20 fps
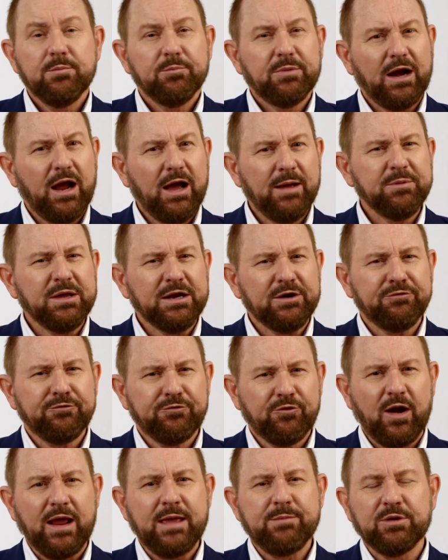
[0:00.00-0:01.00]
But I'm going to
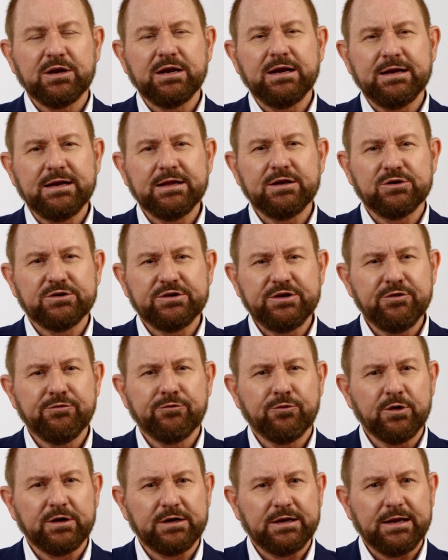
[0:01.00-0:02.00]
frame it a little
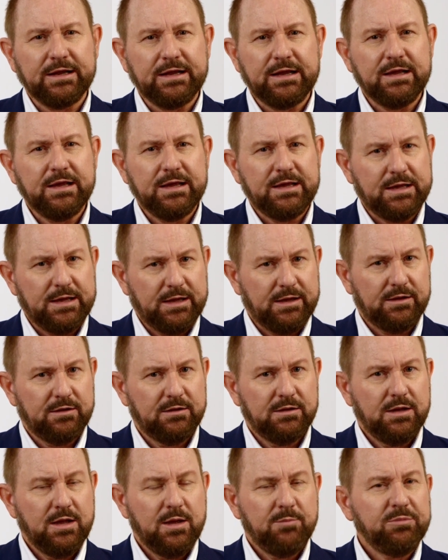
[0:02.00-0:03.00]
differently here,
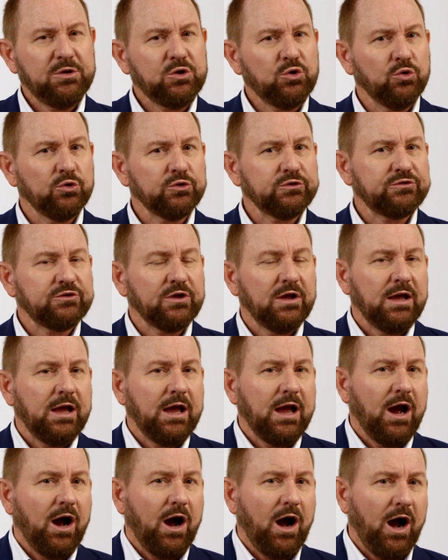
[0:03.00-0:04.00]
because
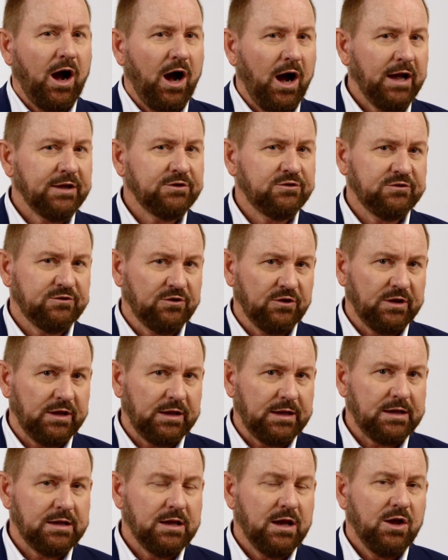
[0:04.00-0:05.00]
I
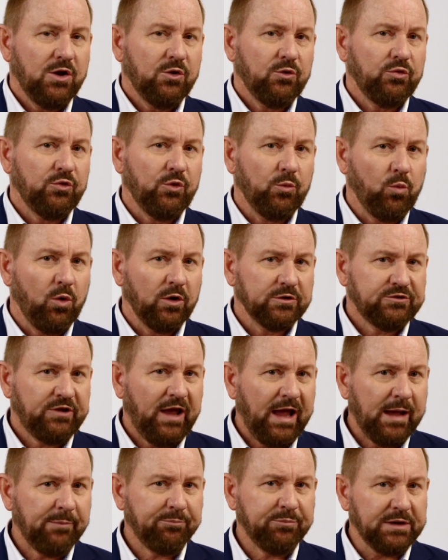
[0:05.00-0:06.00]
see what's
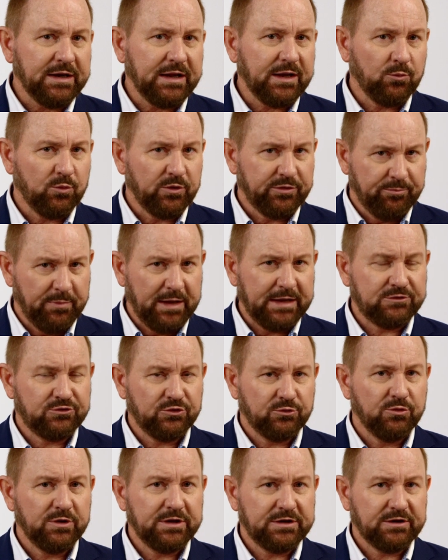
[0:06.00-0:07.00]
happening with
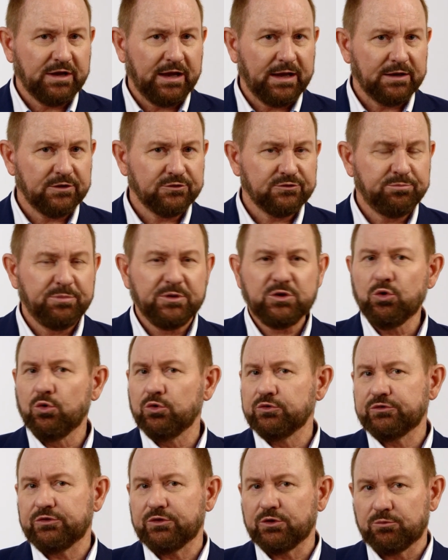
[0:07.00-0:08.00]
major retailers
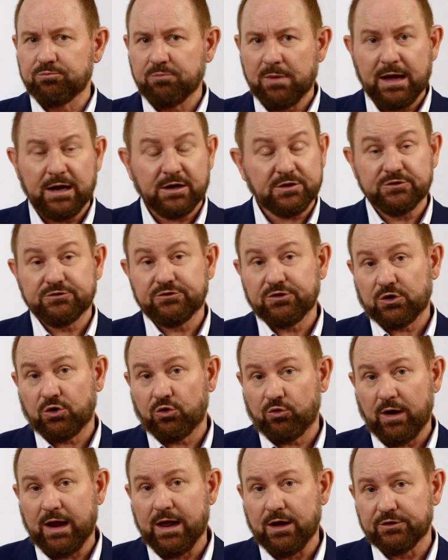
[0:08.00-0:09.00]
because the markets are
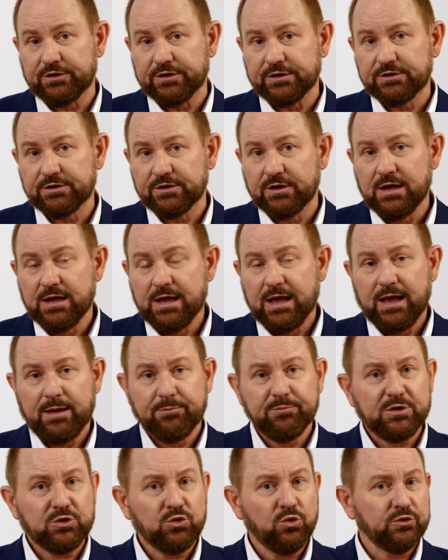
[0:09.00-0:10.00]
crowded
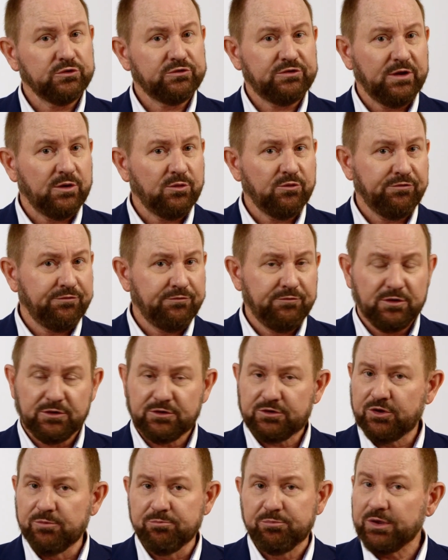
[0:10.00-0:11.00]
and because they're
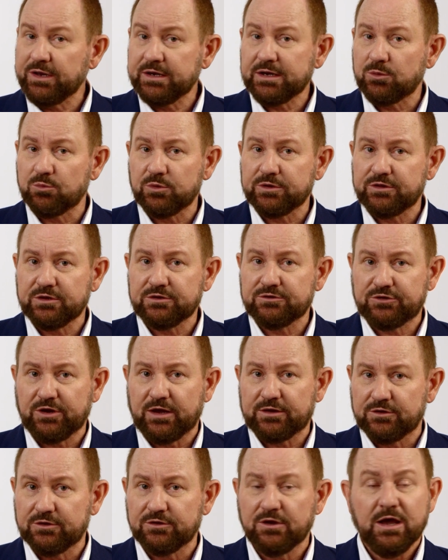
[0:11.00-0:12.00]
competing with each
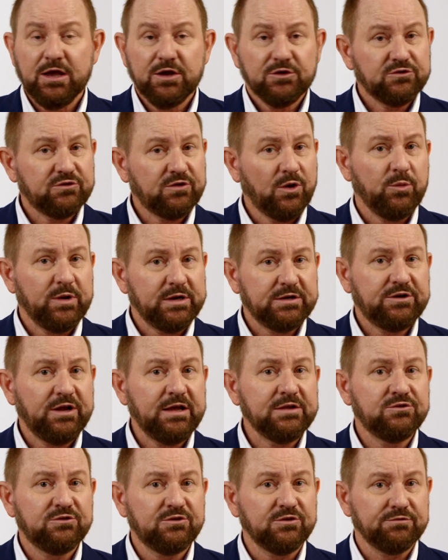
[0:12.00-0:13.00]
other so
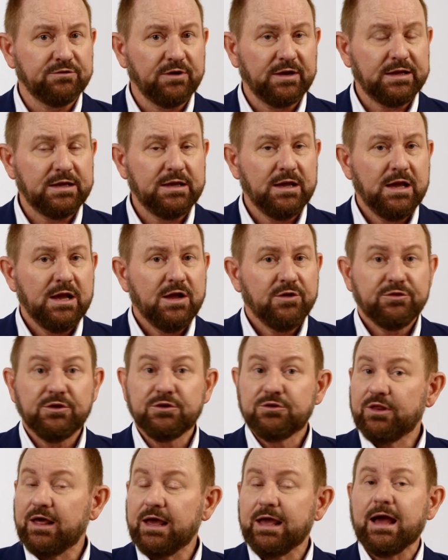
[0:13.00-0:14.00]
intensively
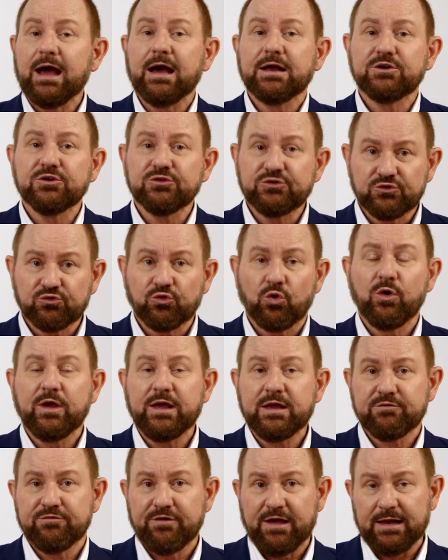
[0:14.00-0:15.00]
that they are
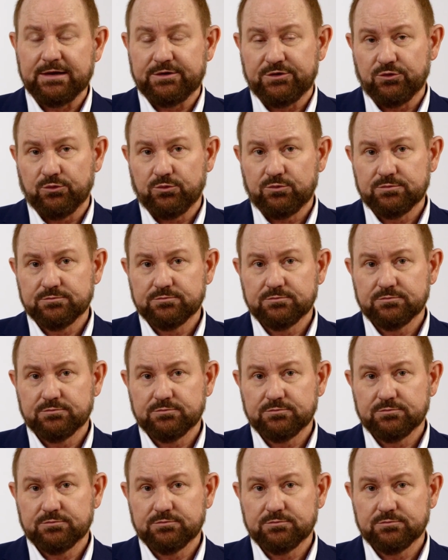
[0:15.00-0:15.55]
destroying value.